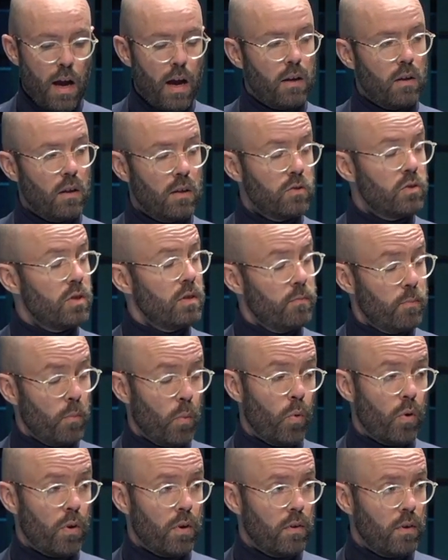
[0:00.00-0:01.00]
achieve
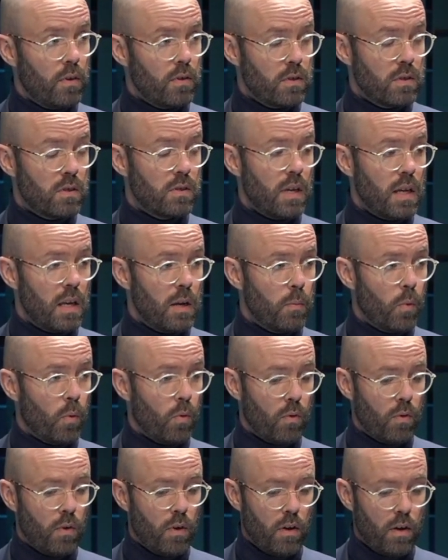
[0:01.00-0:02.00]
more sustainable
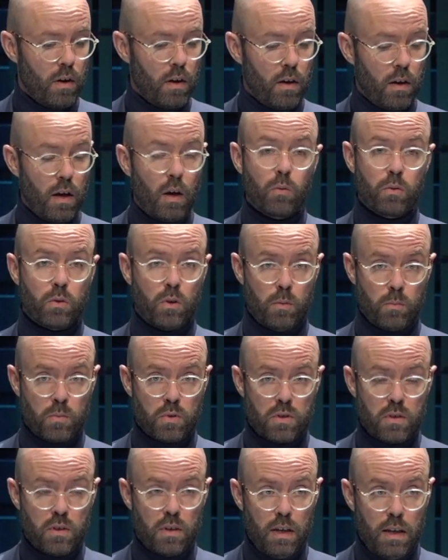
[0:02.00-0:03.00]

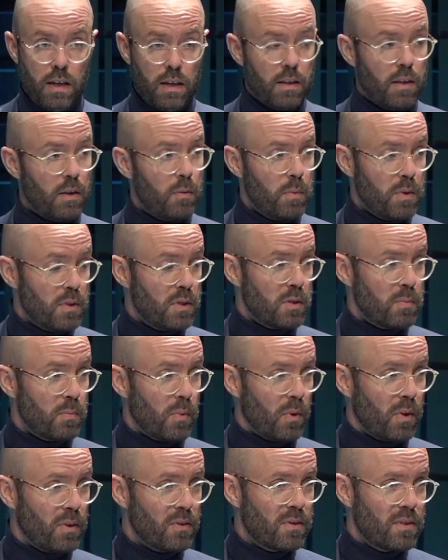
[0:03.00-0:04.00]
outcomes in their business
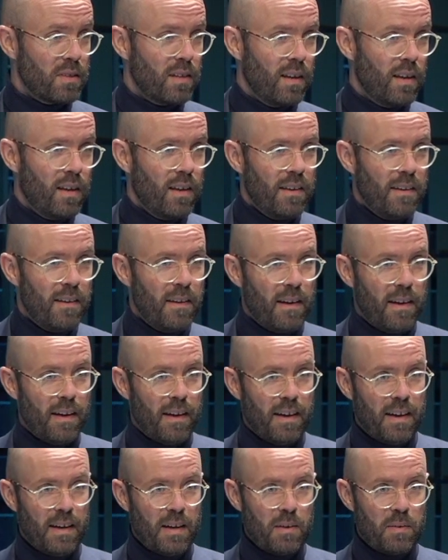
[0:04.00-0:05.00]
models.
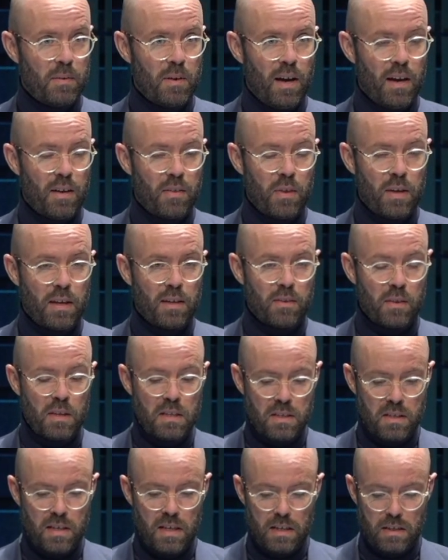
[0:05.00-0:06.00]
I think
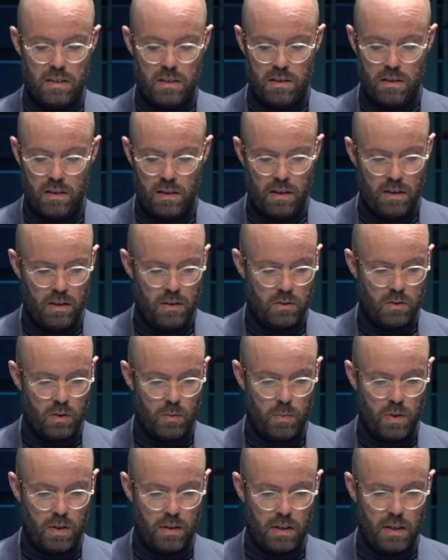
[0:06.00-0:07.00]
this is
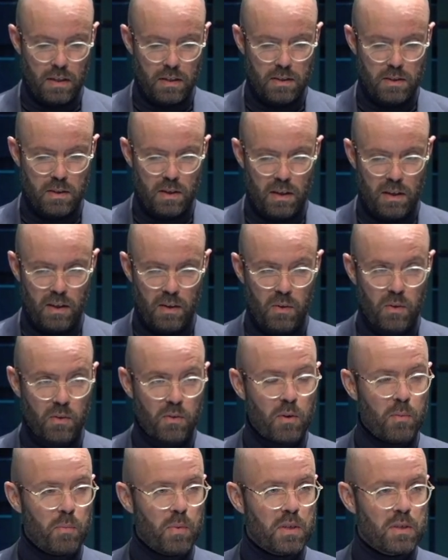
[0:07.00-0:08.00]
something that a lot of
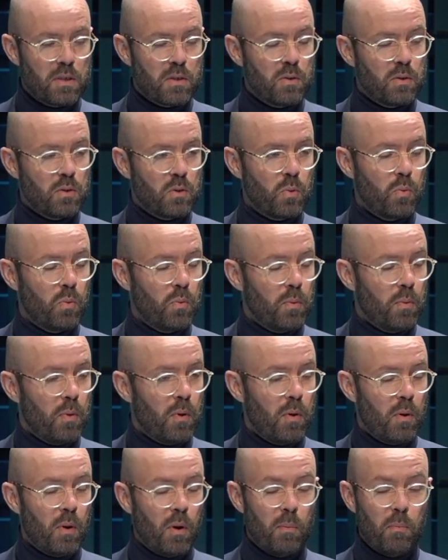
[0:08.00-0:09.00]
companies could do
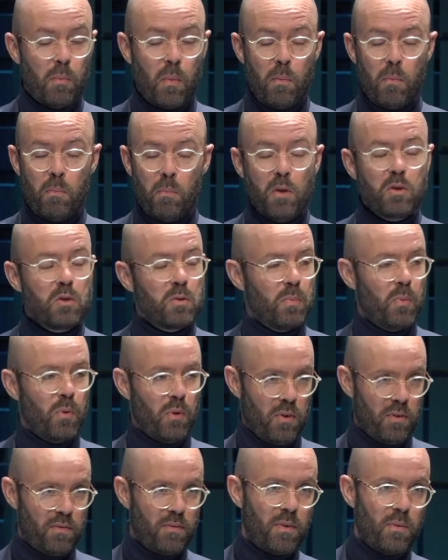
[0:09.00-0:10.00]
much more
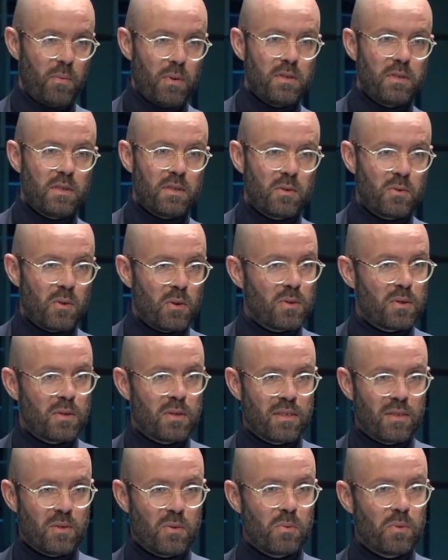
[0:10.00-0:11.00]
of, which is
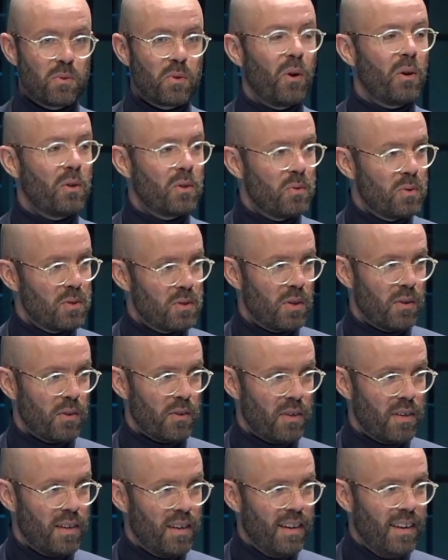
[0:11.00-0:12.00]
just to talk to each other
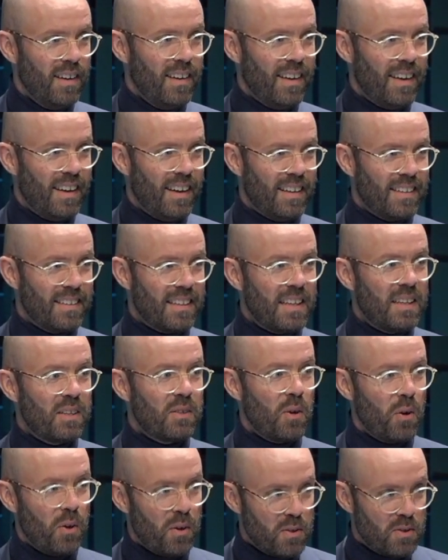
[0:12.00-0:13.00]
and
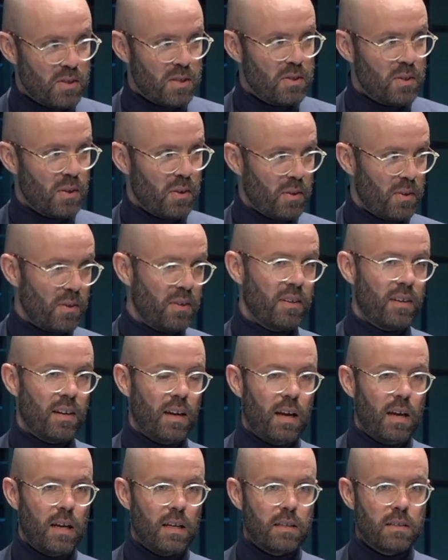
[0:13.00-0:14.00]
encourage each other.
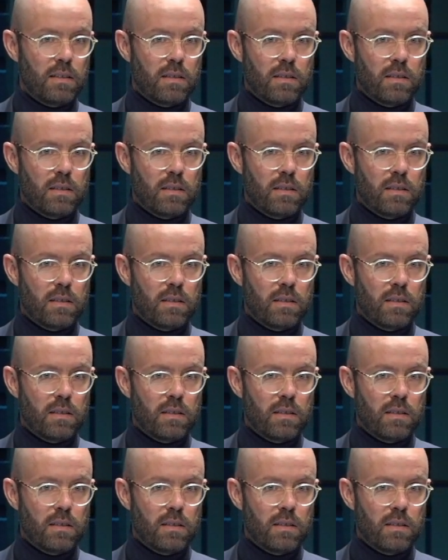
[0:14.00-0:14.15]
And